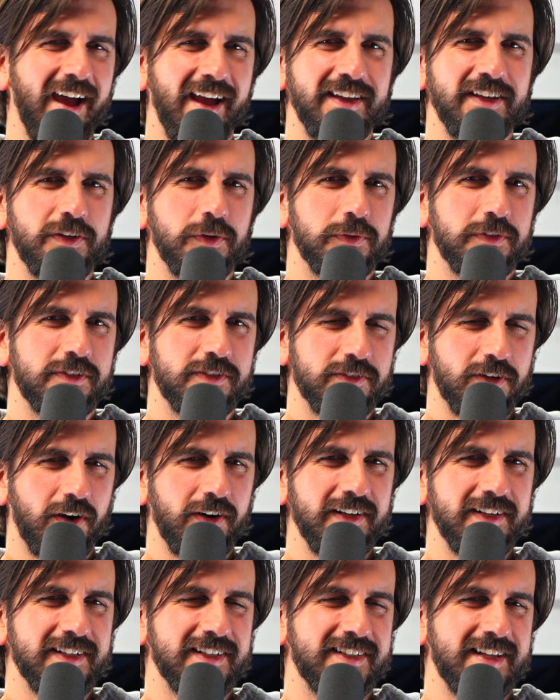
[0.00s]
It's
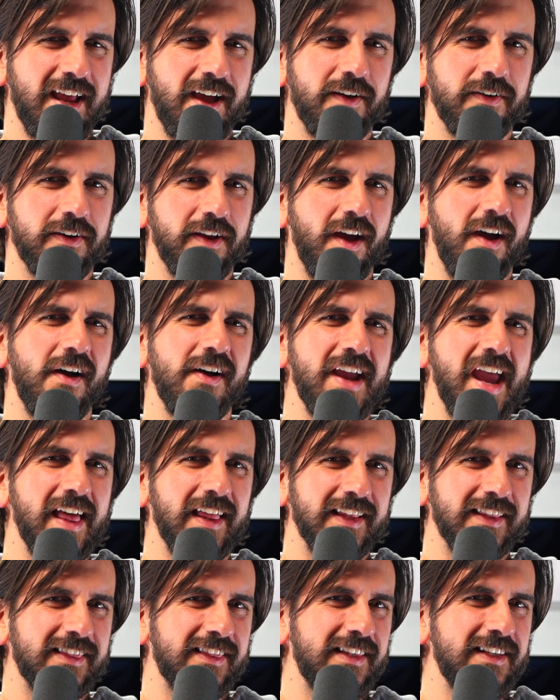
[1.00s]
starting to sound,
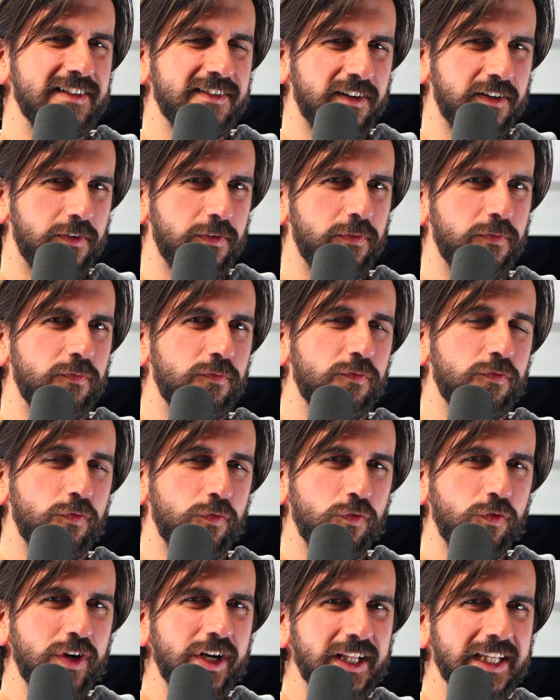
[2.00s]
like these are
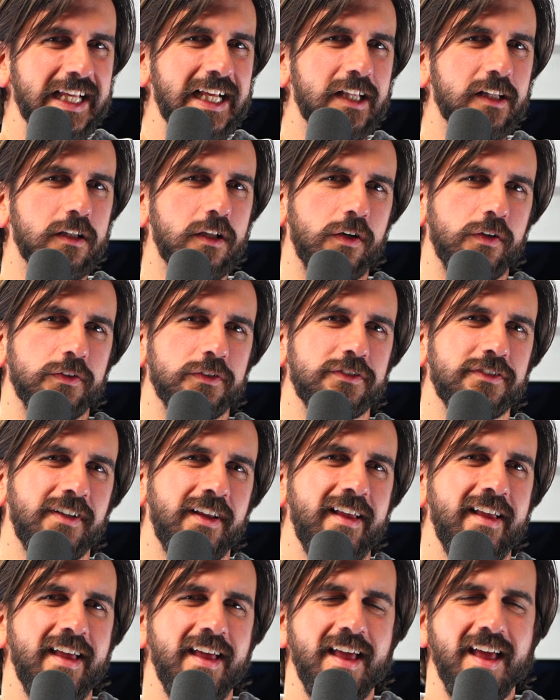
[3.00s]
really close.
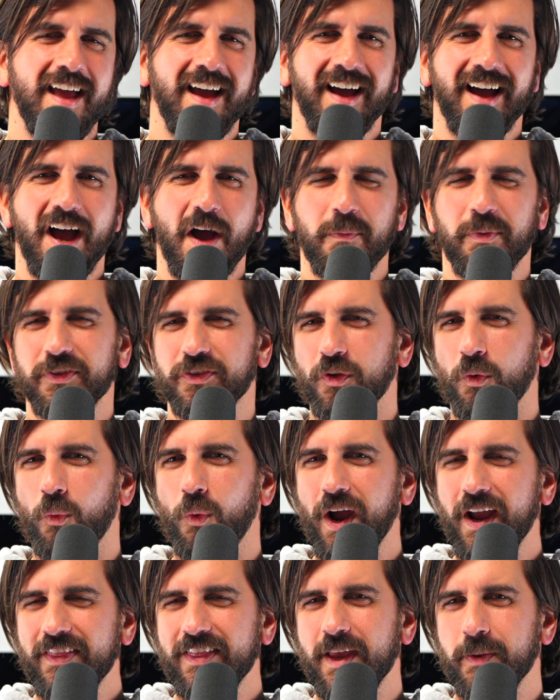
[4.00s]
But the
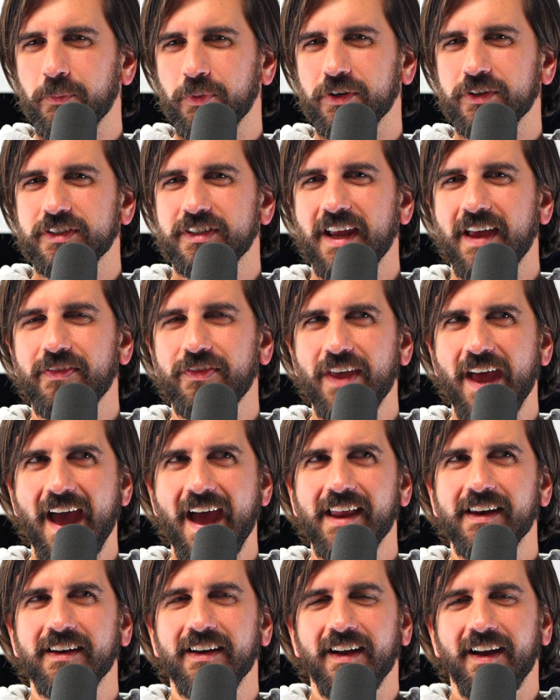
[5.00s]
way they present
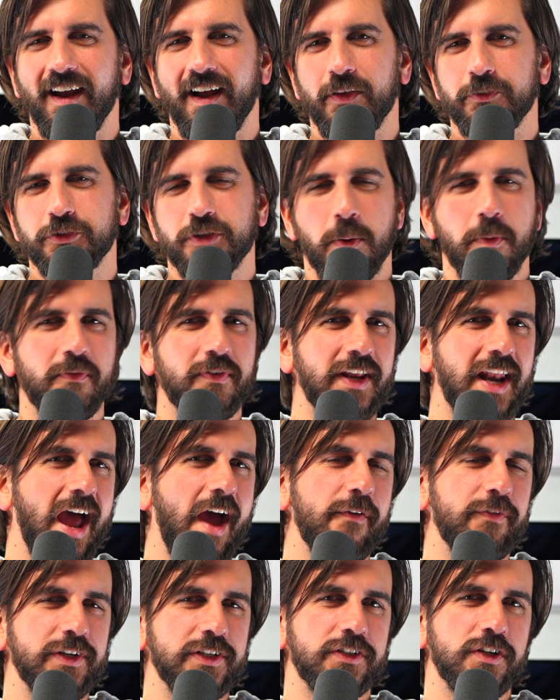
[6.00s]
that, some of it
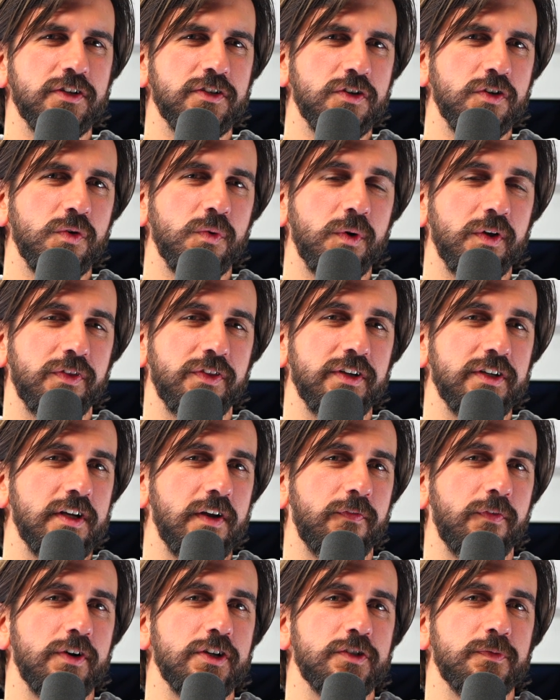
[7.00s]
having to do with the
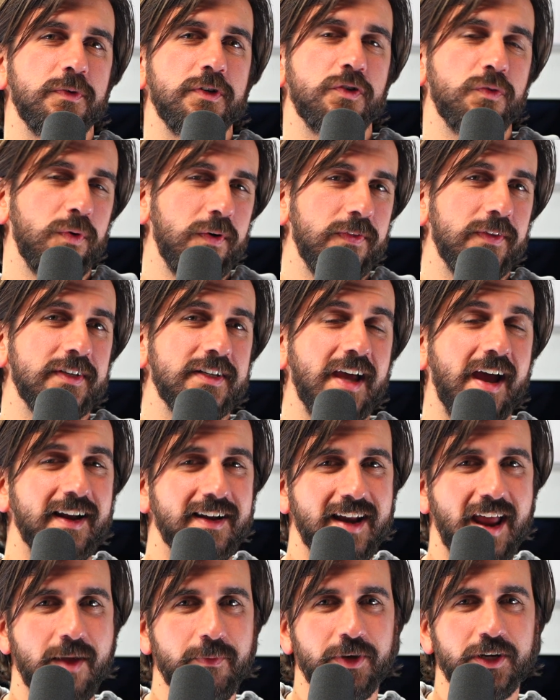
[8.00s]
difference between the
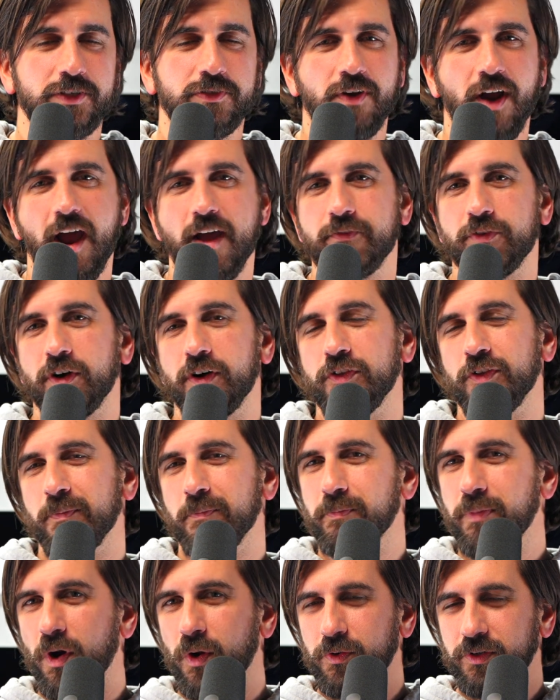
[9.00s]
dynamic driver and the
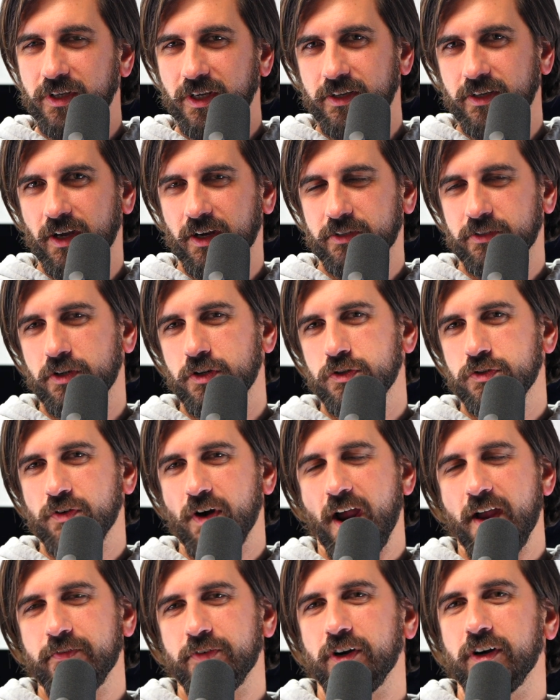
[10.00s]
bone conduction
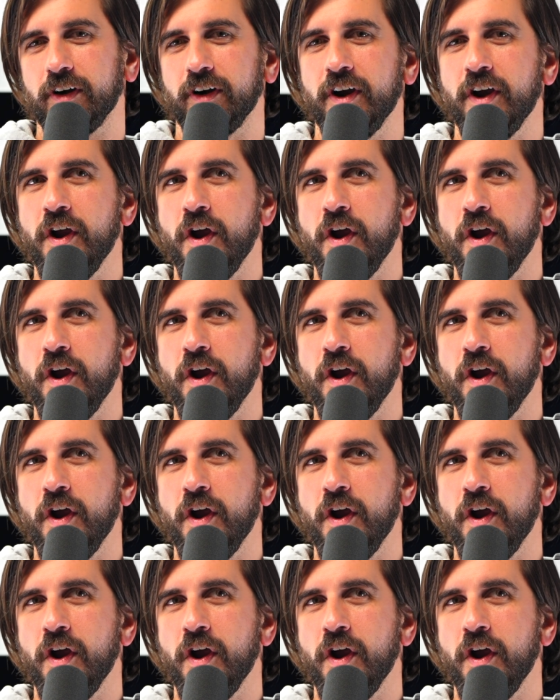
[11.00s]
driver,